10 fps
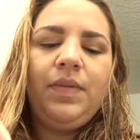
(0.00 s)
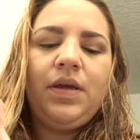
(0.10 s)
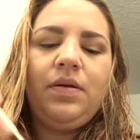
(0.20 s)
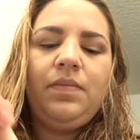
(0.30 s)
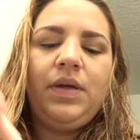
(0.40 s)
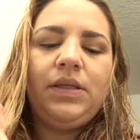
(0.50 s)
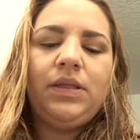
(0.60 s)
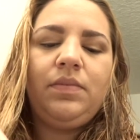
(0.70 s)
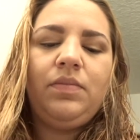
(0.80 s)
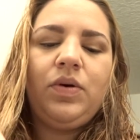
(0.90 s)
Gonna mix
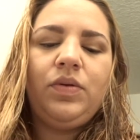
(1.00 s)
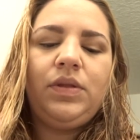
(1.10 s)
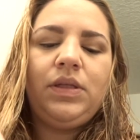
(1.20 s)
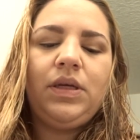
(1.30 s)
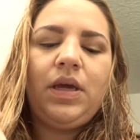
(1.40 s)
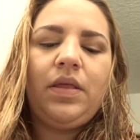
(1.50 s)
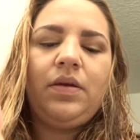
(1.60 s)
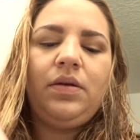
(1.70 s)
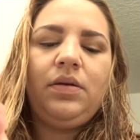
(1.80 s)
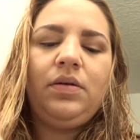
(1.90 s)
them both
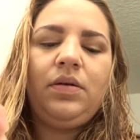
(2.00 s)
together.